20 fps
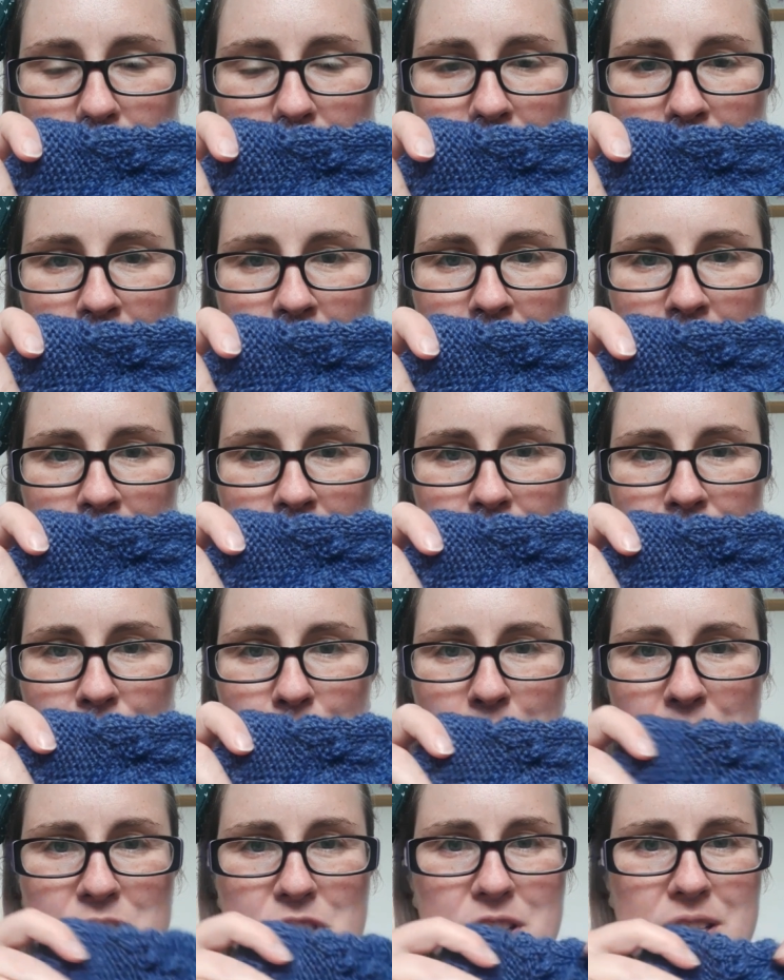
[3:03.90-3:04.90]

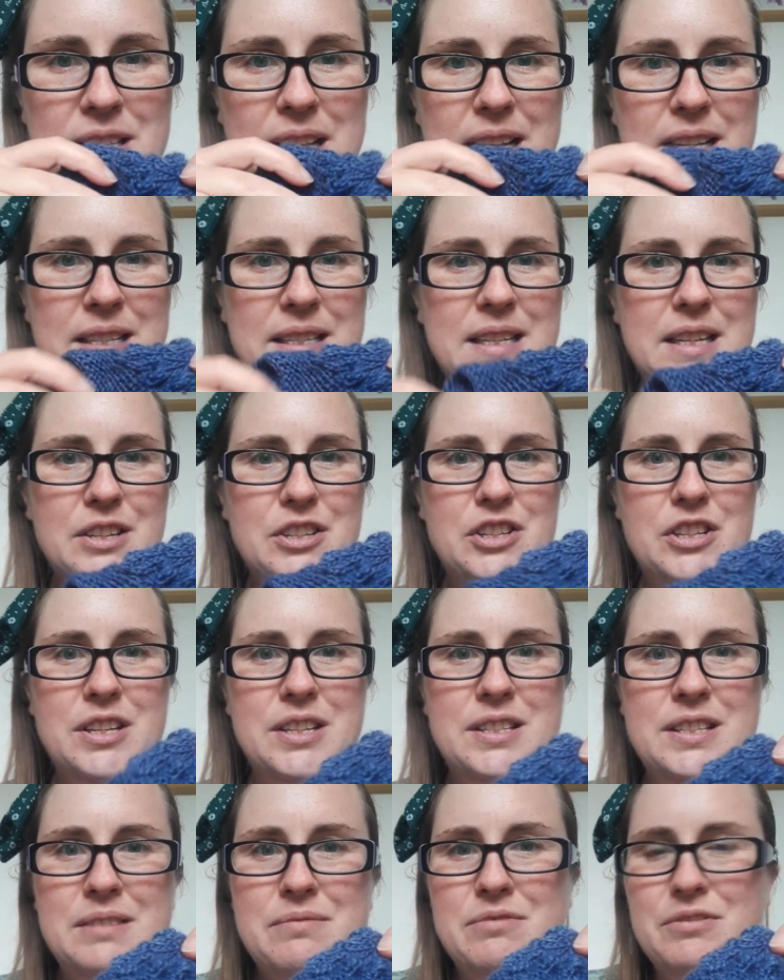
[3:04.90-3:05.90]
once you set the
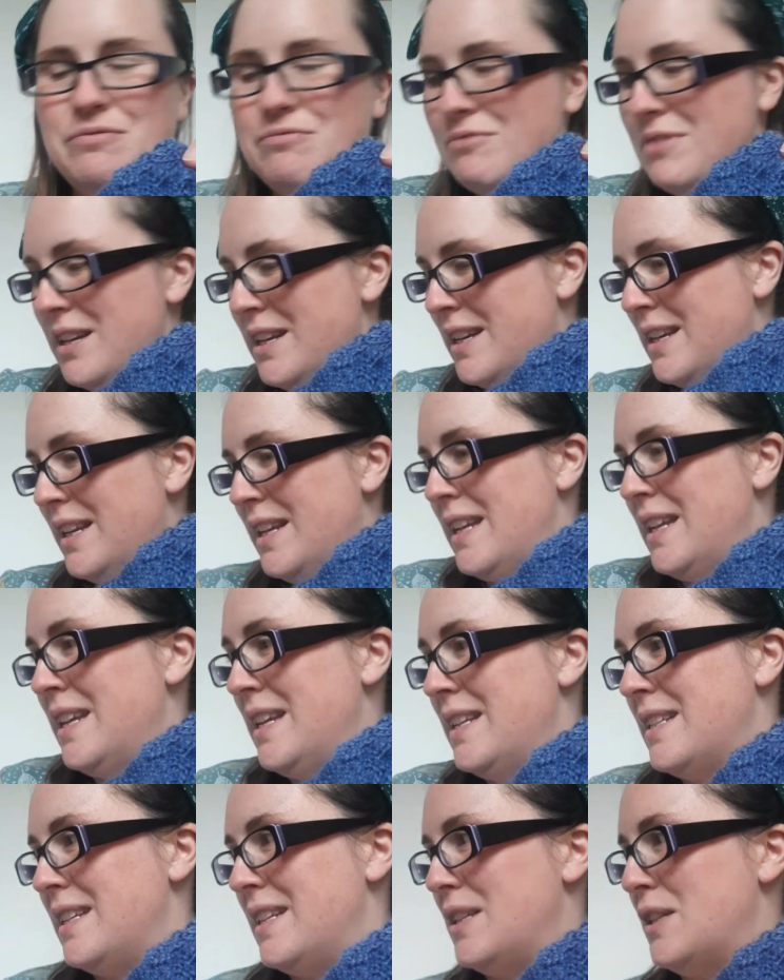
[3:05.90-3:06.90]
stitches, it was really
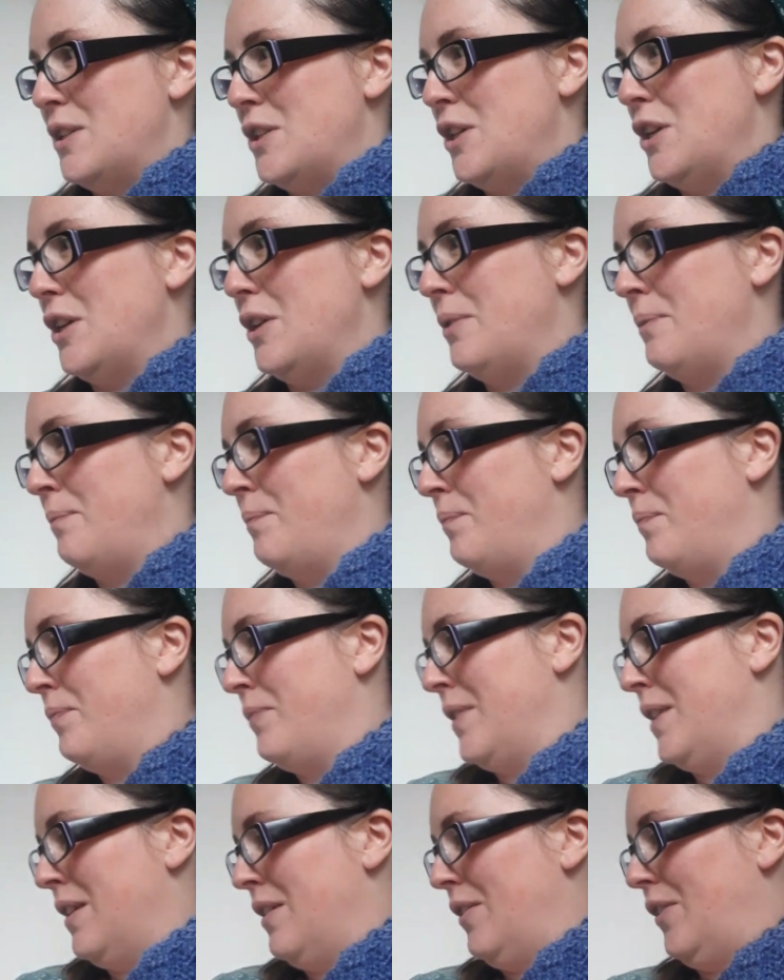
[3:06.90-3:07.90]
easy to do.
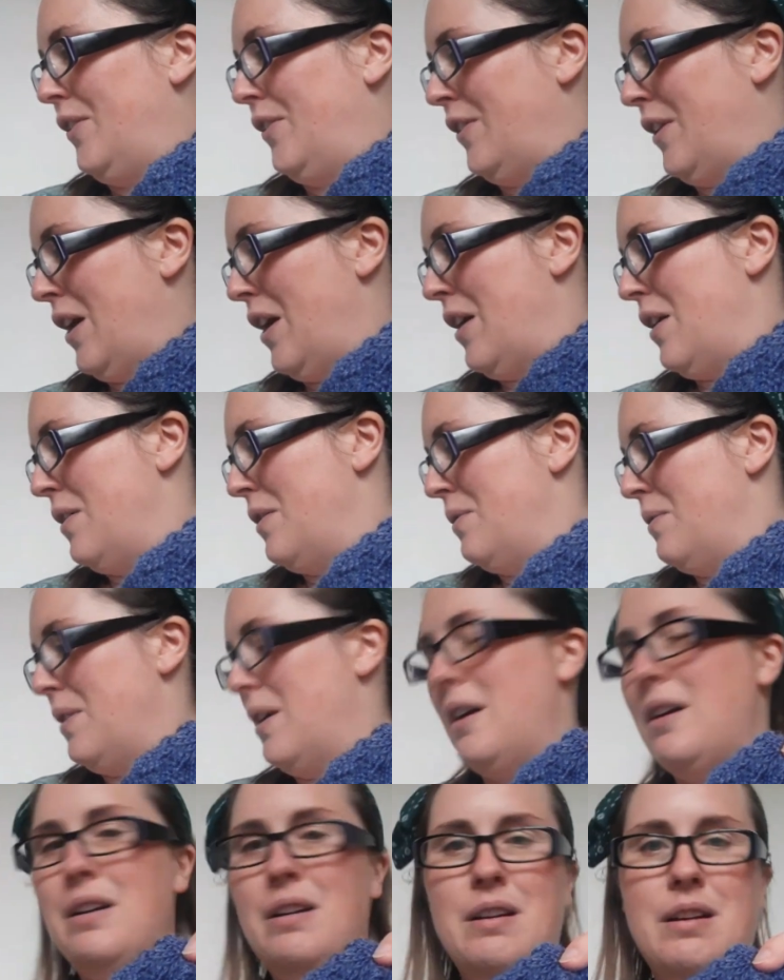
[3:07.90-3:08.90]
So
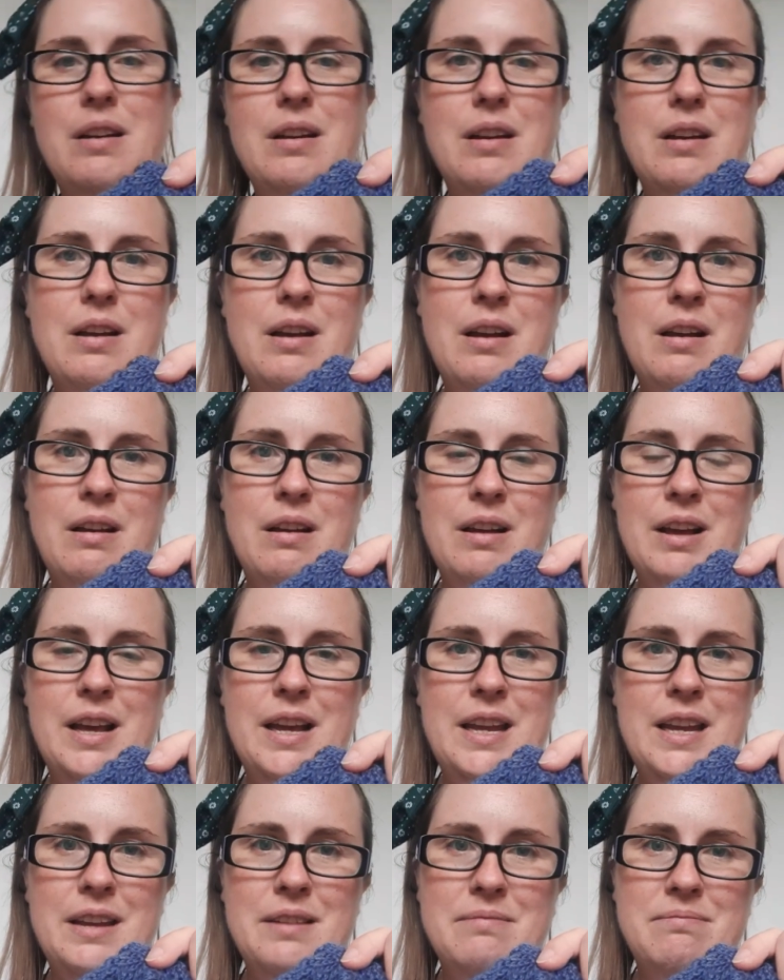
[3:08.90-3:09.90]

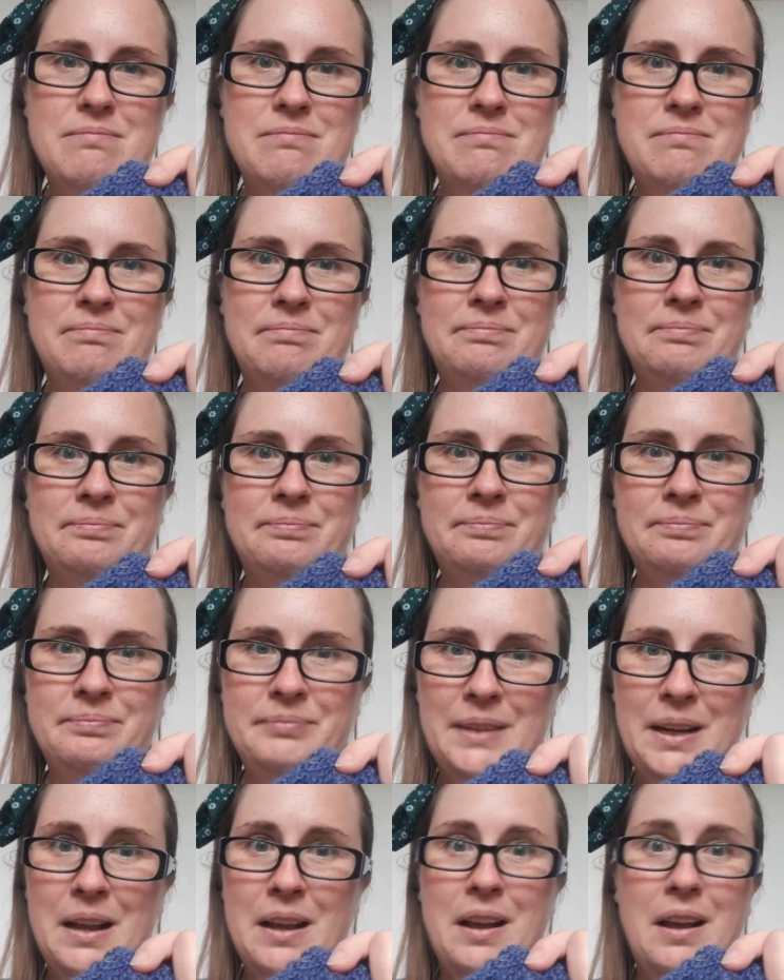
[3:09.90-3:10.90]
I
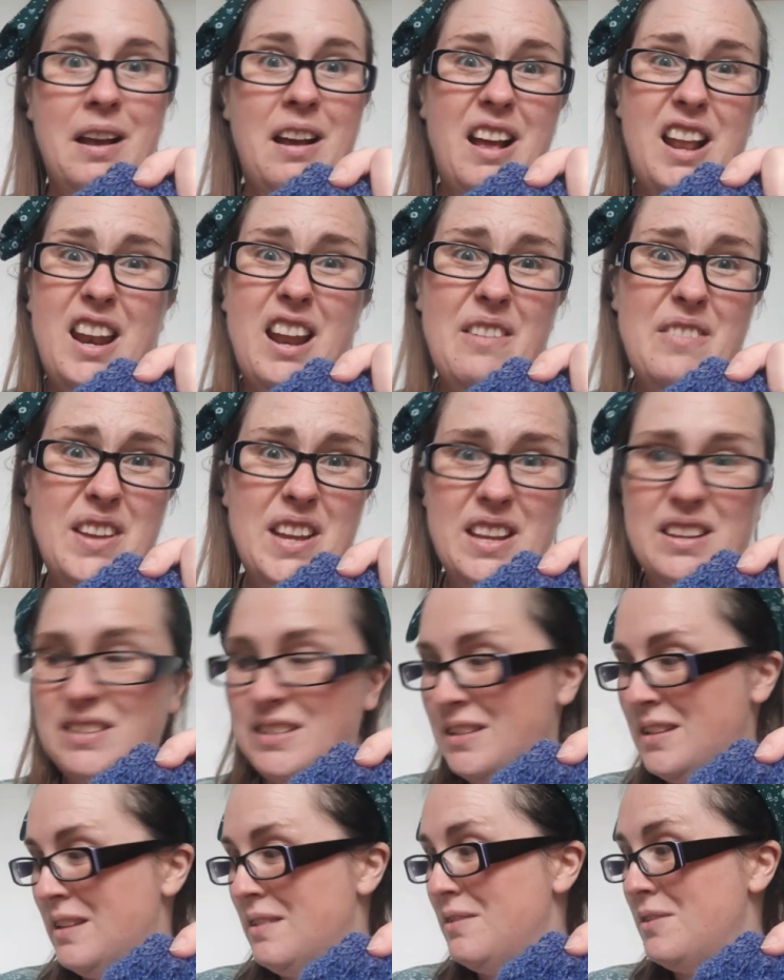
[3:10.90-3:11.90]
love
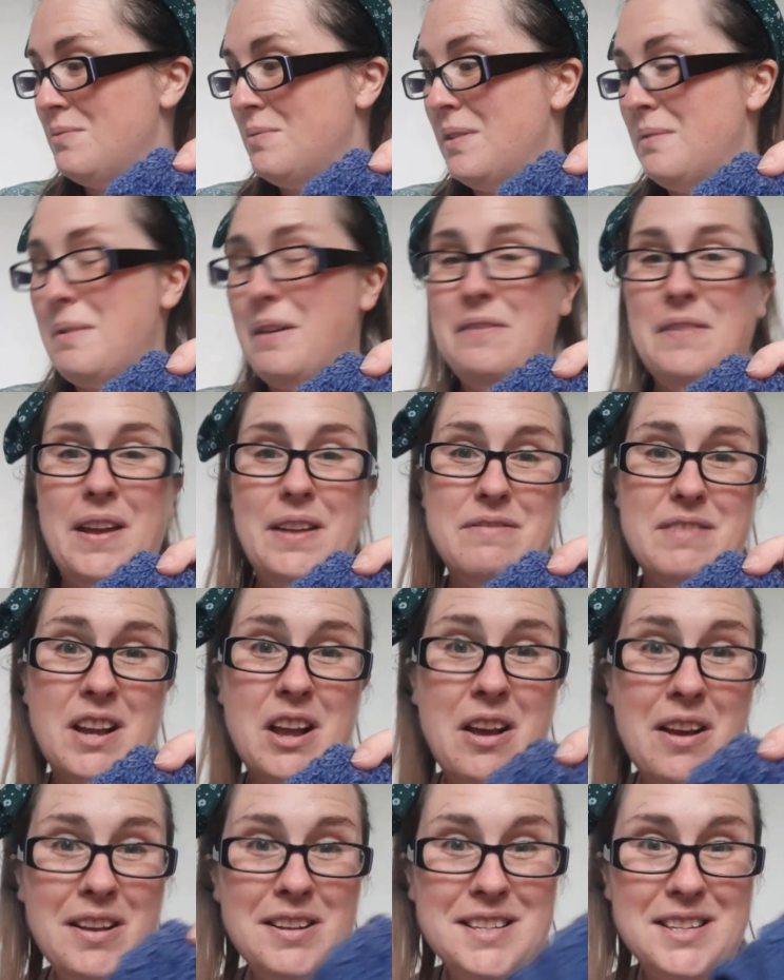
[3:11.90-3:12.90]
it. It's one of my favourite
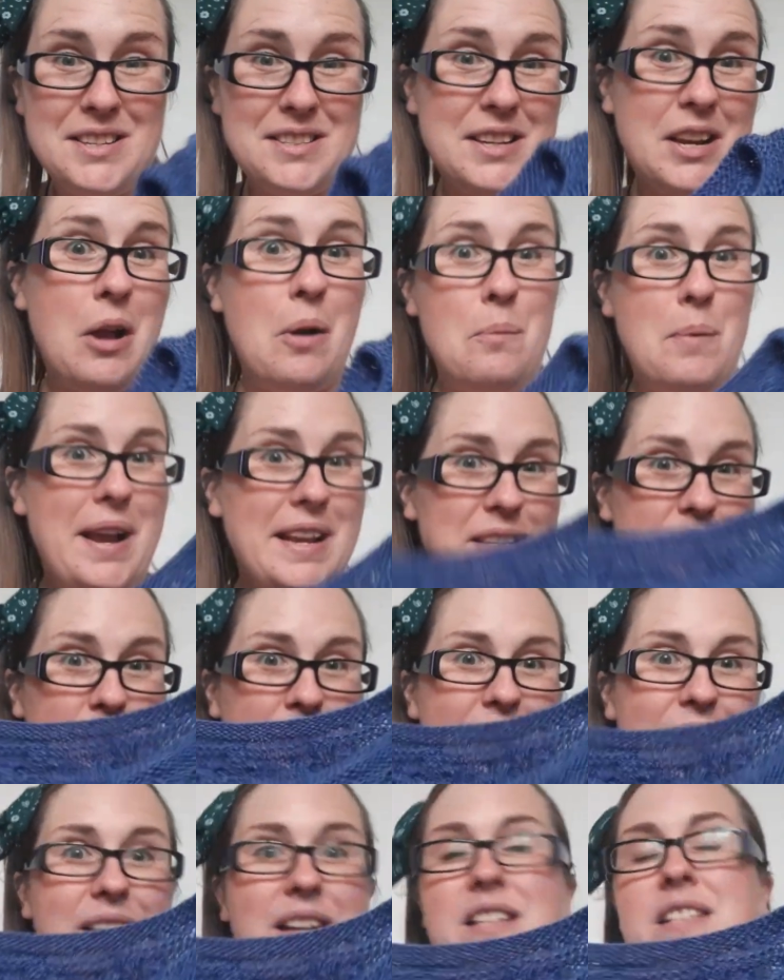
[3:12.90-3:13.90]
cardigans. I can't wait to
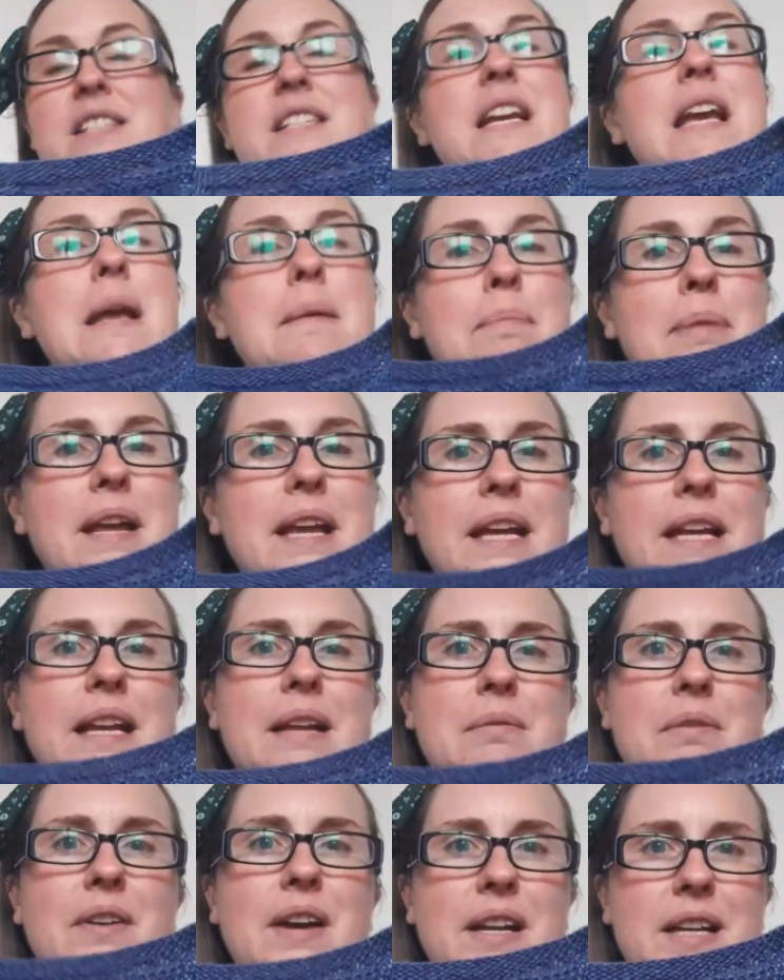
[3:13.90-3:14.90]
wear it.
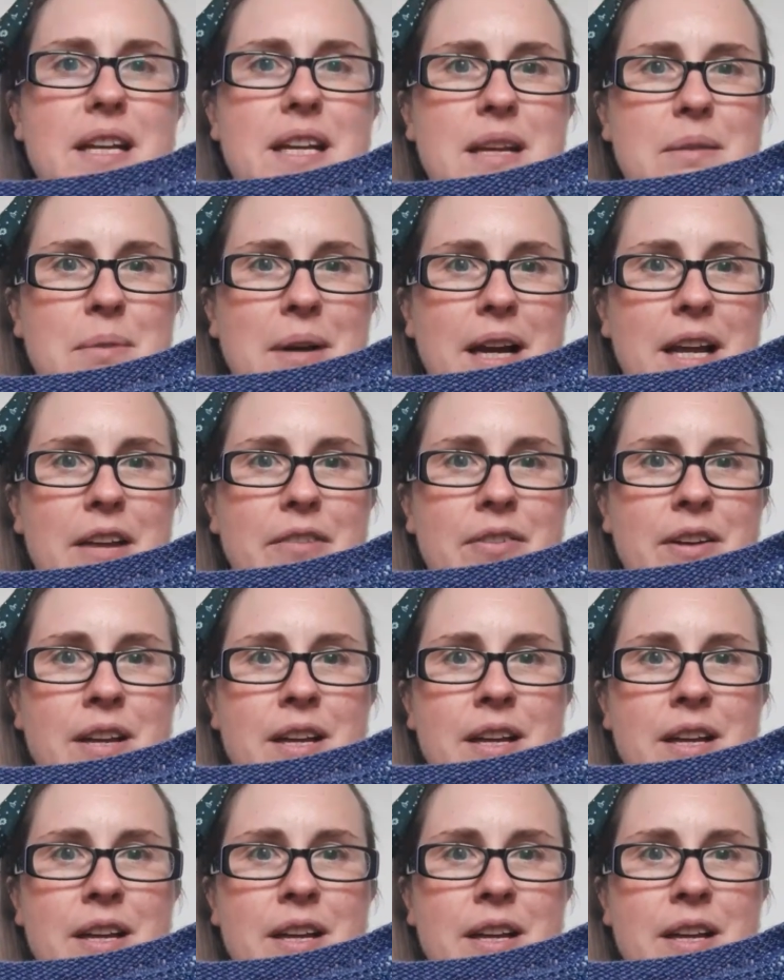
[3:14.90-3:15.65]
Typically we've had a heat wave,